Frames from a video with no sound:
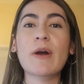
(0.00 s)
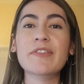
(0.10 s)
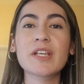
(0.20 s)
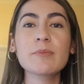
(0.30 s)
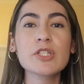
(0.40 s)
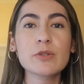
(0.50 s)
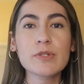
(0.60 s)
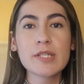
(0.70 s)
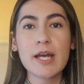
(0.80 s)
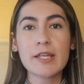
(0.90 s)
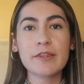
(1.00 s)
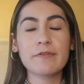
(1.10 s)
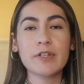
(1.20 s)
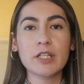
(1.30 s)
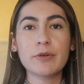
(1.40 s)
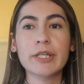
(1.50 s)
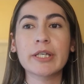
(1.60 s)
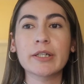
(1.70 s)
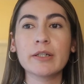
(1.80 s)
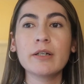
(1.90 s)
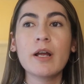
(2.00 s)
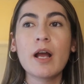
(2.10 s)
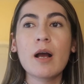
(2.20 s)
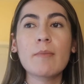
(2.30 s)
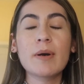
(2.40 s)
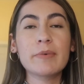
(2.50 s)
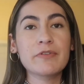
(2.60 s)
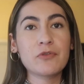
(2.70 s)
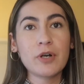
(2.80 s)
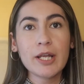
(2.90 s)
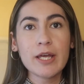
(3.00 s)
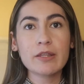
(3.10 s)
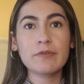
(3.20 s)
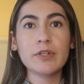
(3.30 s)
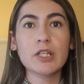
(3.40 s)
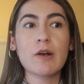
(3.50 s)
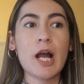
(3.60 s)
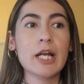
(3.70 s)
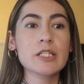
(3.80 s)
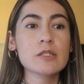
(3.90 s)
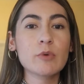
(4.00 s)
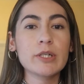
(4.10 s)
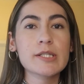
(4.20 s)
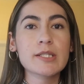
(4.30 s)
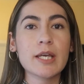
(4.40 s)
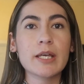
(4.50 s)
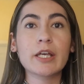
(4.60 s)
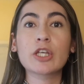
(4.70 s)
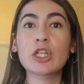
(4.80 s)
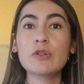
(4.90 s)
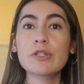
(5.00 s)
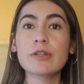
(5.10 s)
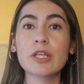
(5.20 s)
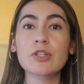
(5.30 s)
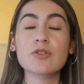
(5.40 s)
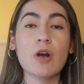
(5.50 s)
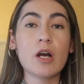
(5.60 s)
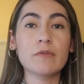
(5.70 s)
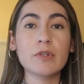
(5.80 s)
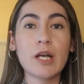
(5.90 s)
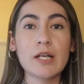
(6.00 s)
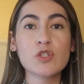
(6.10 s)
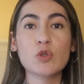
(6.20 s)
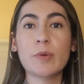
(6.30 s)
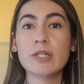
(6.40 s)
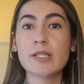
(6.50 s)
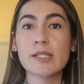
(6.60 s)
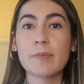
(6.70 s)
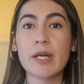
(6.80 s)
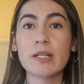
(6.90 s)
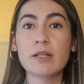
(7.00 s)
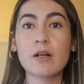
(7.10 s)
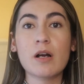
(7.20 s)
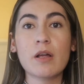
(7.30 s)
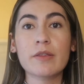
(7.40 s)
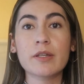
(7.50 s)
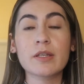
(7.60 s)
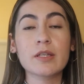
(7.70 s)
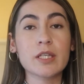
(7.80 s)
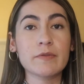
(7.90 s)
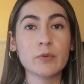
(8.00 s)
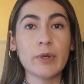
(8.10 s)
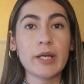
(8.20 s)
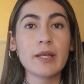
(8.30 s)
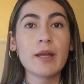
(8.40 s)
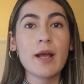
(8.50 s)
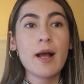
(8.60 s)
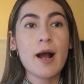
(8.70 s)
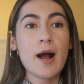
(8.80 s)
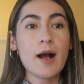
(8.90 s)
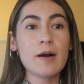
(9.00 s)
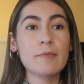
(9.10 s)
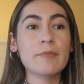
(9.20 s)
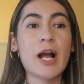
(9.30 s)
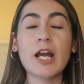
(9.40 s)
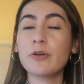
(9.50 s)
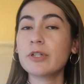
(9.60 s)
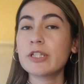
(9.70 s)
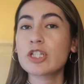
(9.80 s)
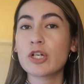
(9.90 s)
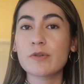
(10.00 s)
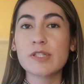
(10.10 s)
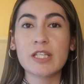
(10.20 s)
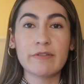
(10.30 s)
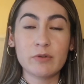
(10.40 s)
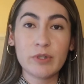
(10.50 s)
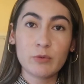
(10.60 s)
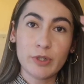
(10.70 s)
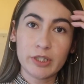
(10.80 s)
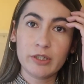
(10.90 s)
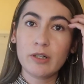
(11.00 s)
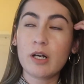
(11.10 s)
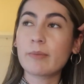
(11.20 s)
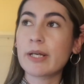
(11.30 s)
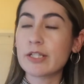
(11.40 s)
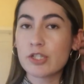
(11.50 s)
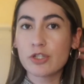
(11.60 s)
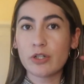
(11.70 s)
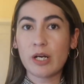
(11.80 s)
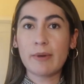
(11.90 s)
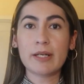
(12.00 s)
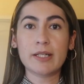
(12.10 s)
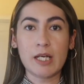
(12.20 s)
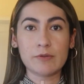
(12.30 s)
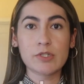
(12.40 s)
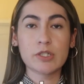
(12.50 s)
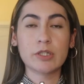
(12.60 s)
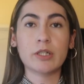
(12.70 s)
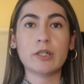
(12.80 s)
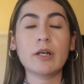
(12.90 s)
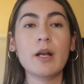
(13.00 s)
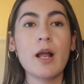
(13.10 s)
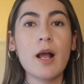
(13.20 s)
I think I'm just going to end the video here. But before I end the video, I just want to say a huge thank you to all of you guys who participated on the giveaway. I already chose the giveaway winner on my Instagram. I announced her.